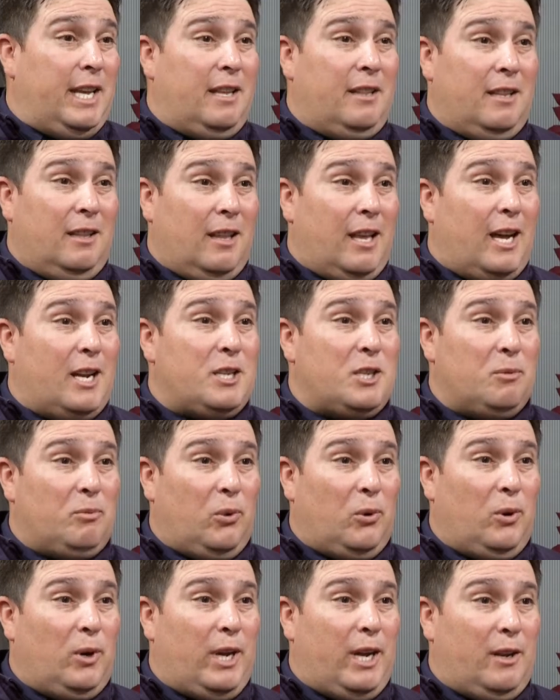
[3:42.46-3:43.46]
had a lot of
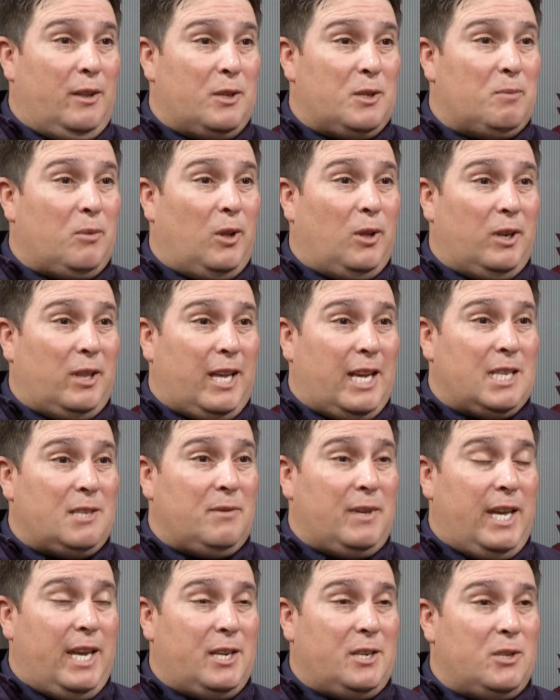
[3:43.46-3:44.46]
support out of the smaller
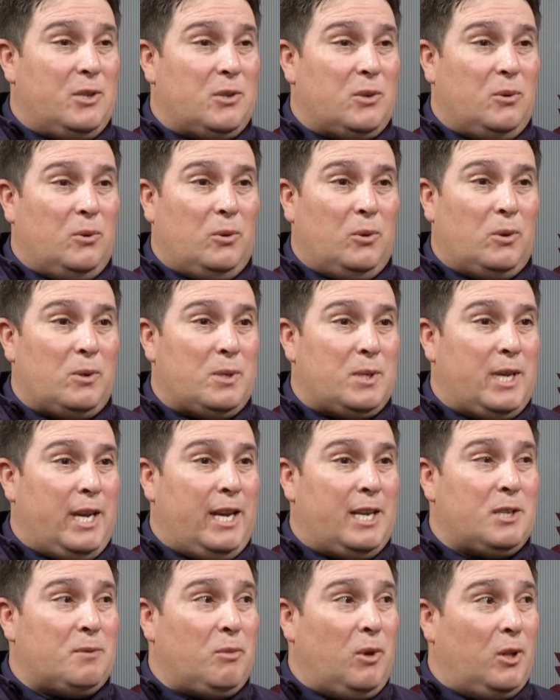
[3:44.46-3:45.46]
classification schools,
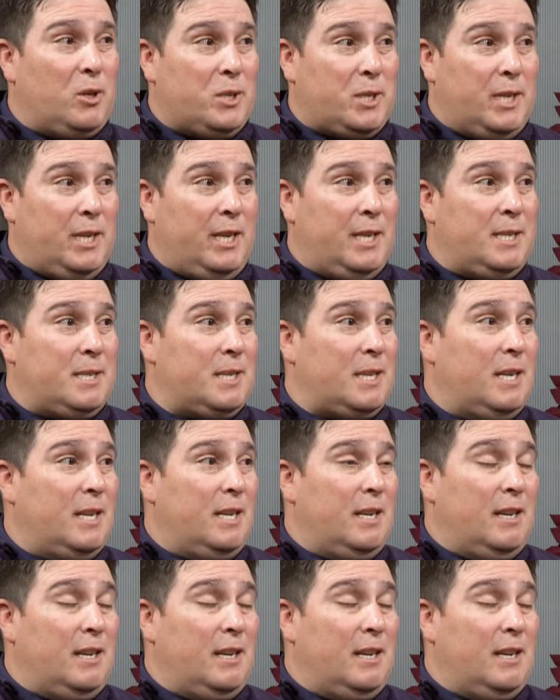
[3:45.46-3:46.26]
smaller cities,